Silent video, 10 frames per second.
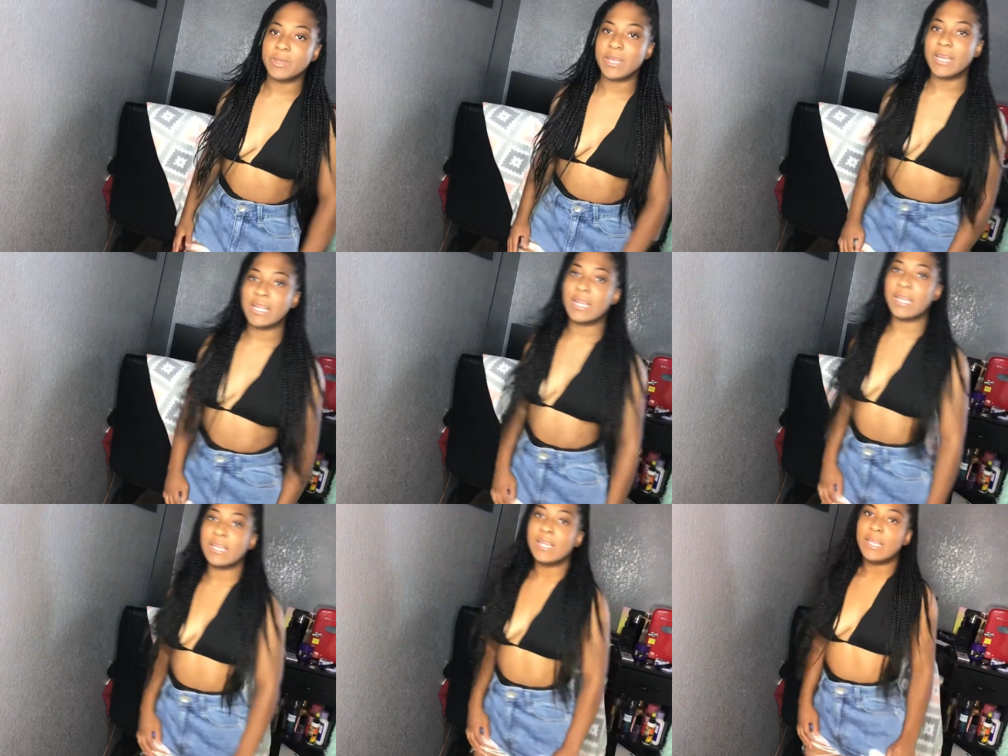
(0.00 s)
They got
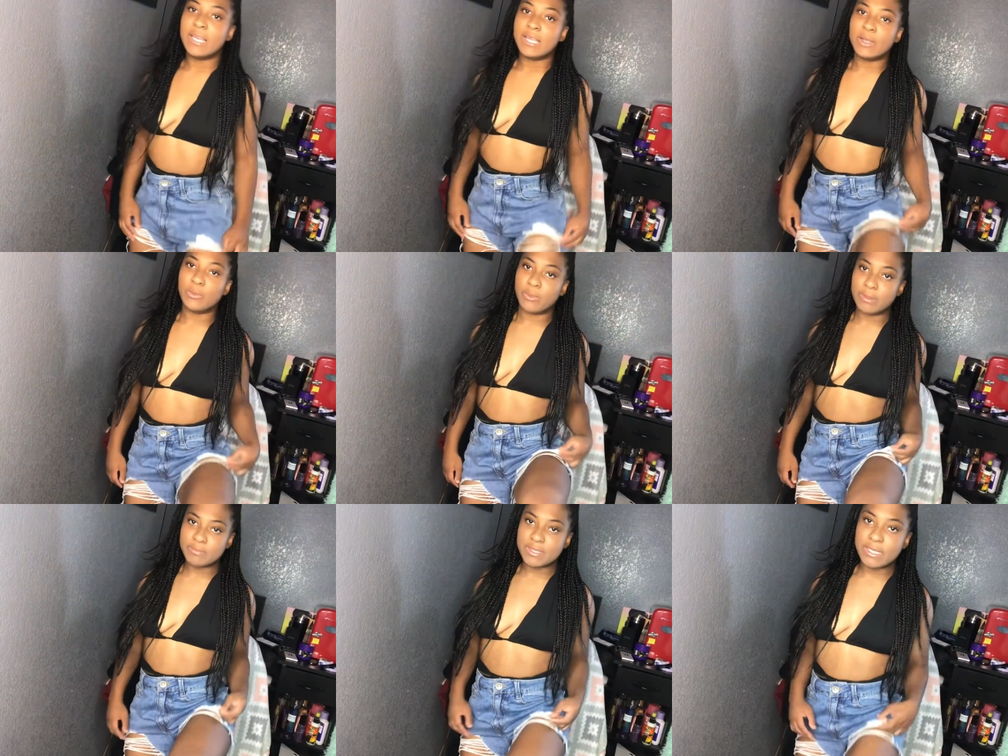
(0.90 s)
like
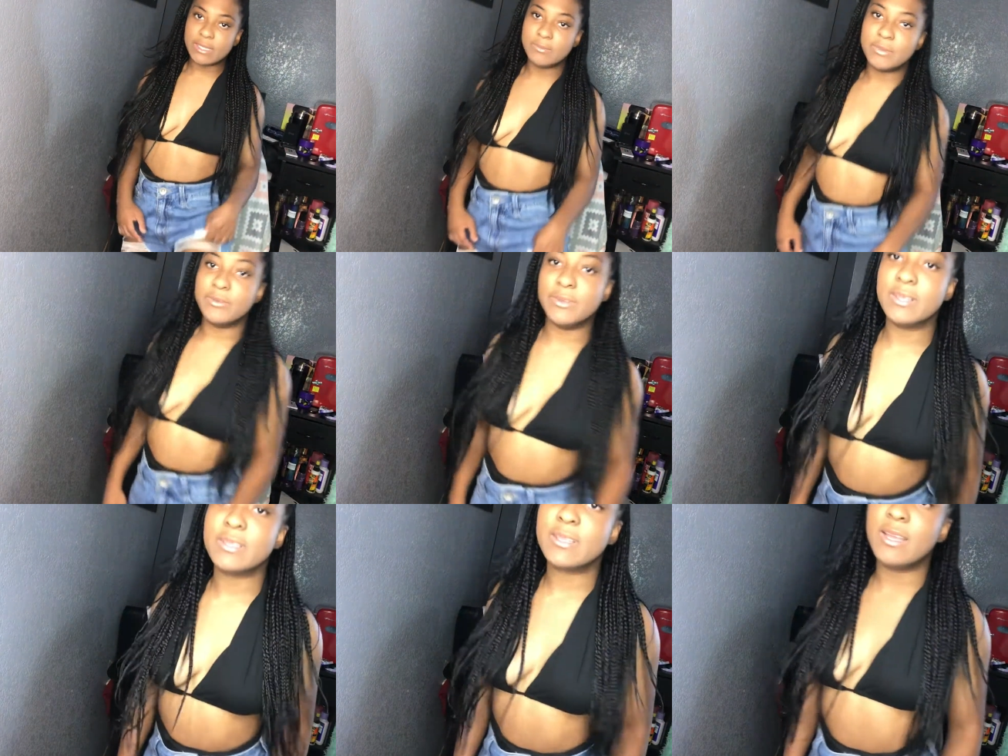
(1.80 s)
rips in them, if you
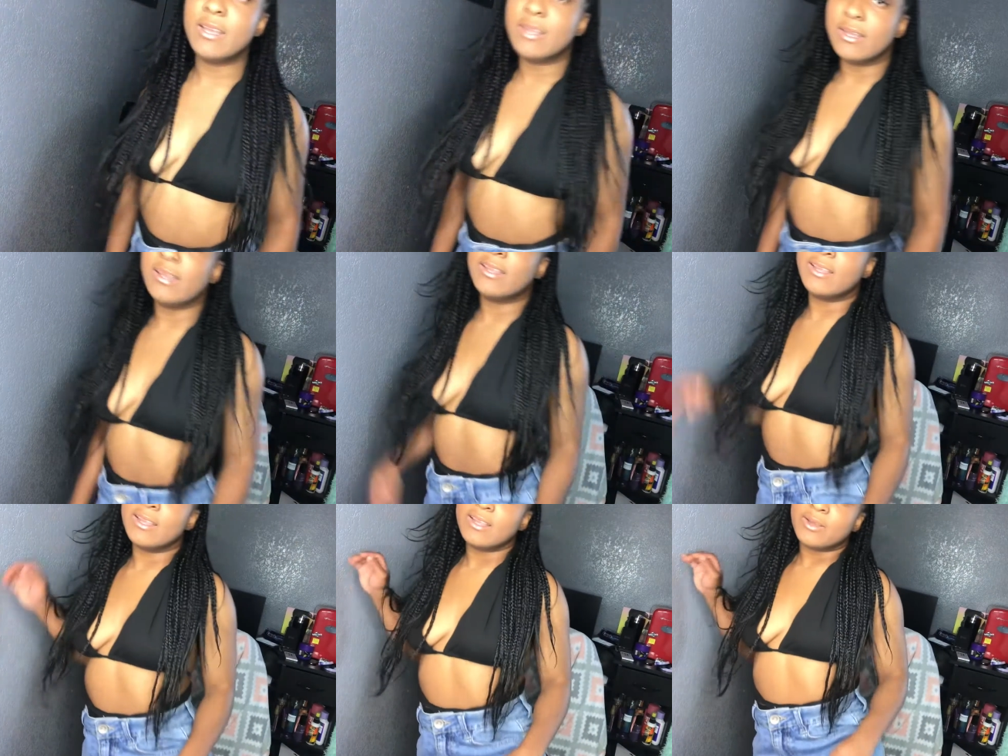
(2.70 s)
can see
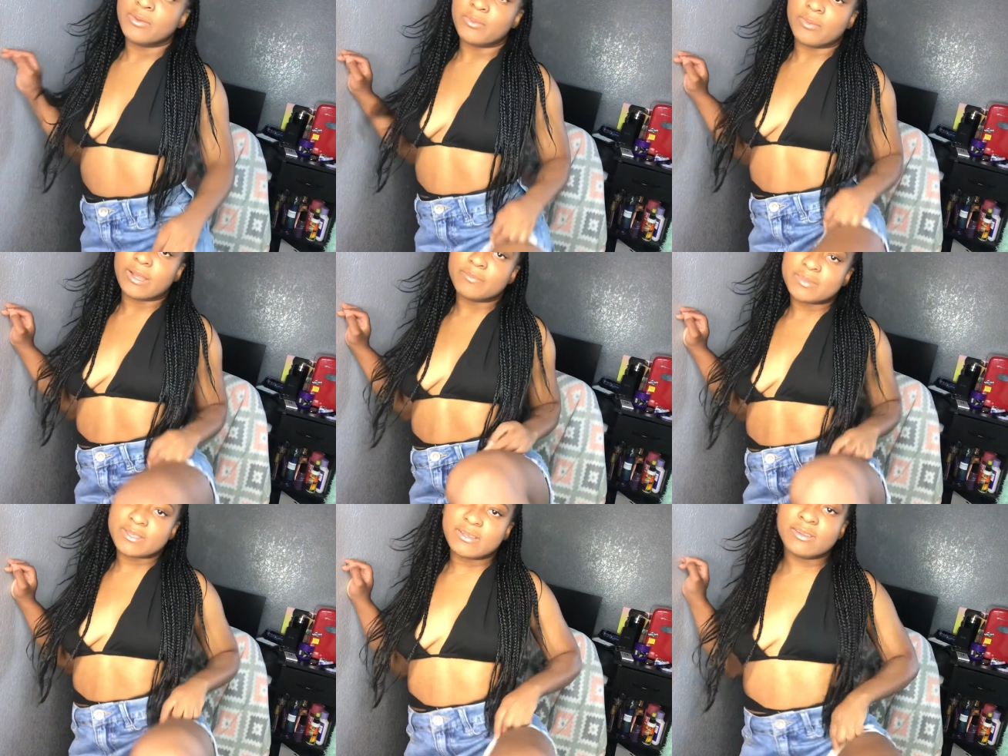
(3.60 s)

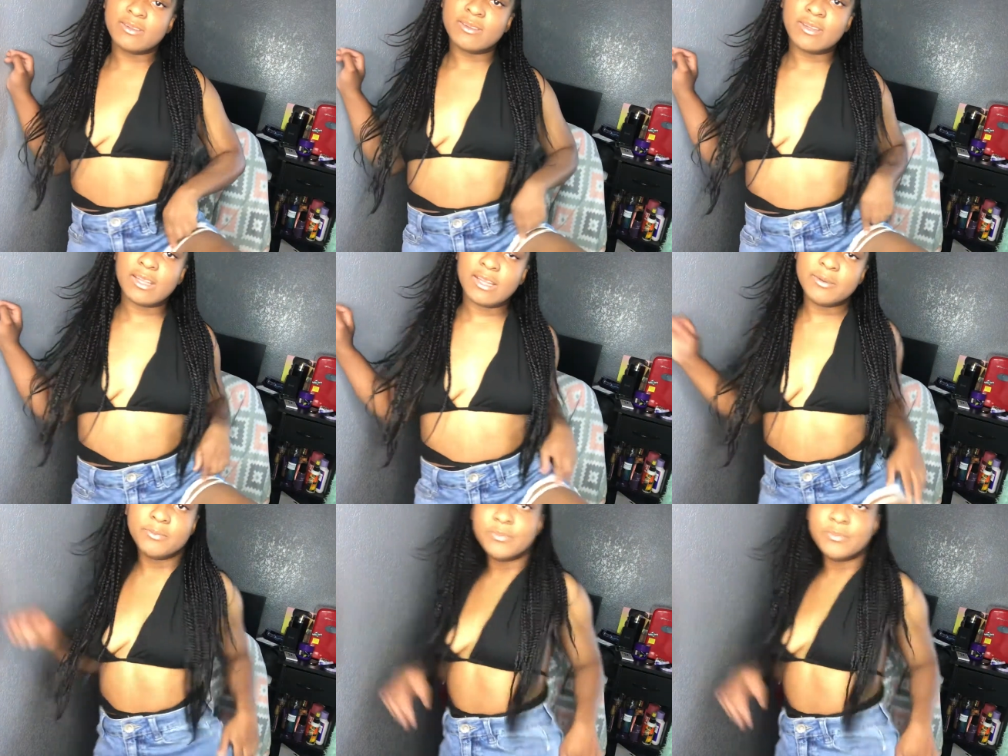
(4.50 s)
rips in them.